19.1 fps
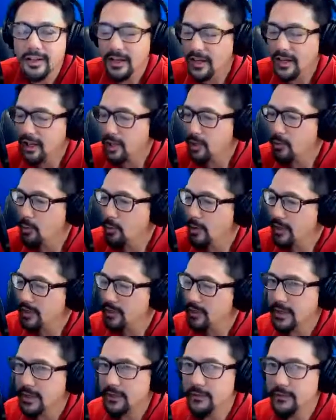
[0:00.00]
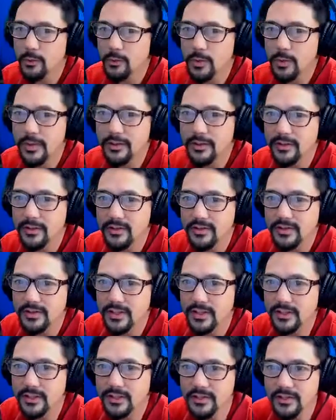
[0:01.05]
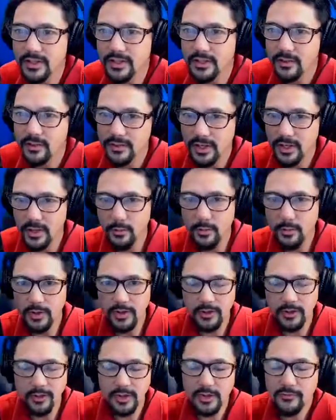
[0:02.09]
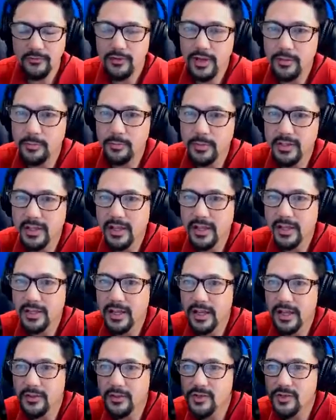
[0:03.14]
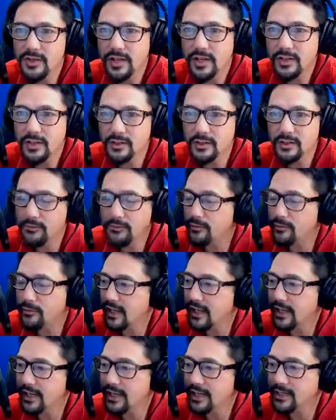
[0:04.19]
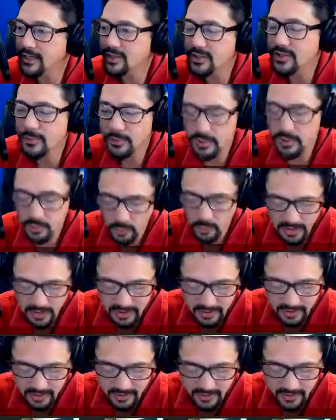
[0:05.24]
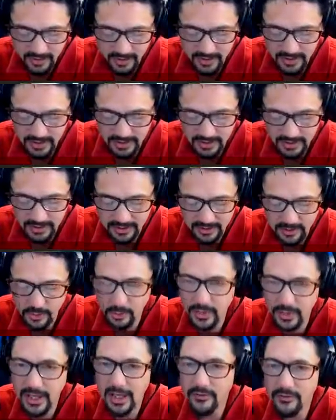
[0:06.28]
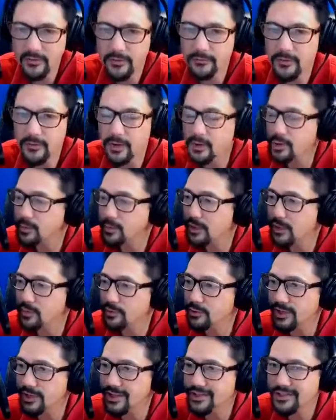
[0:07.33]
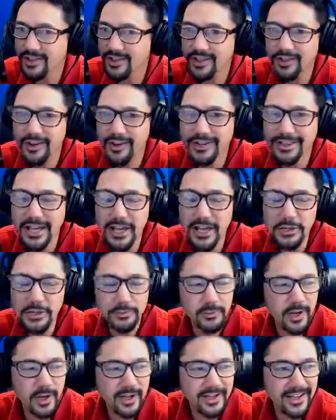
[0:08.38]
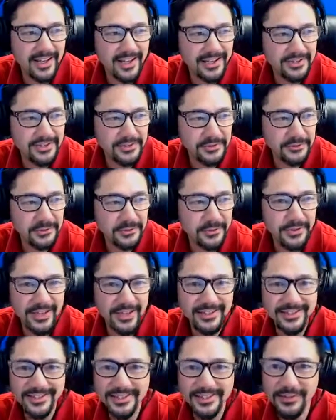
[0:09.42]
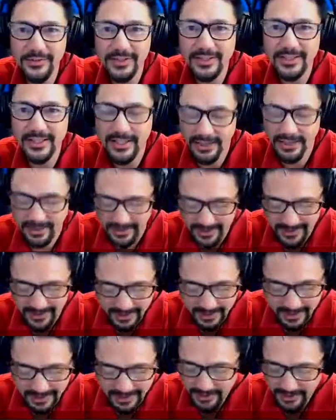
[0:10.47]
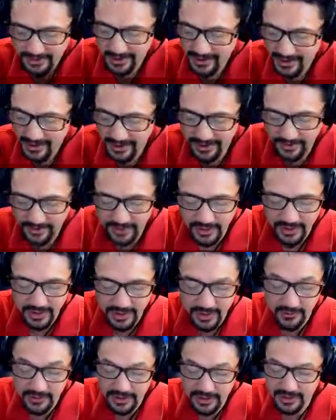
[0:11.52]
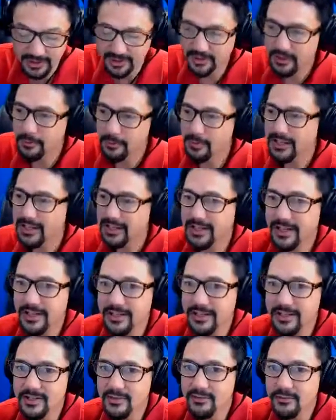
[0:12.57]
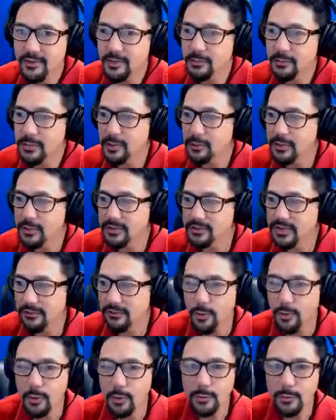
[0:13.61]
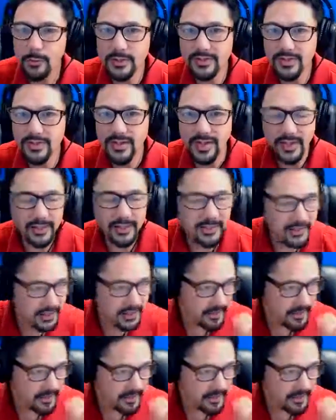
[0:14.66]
welcome everyone. This is Ella San Jose with FIBI Live Chat on Friday, December 29th. And we have a very special guest on our last broadcast of 2017, the lovely Linda Pliagas from Realty 411. Say hi, Linda.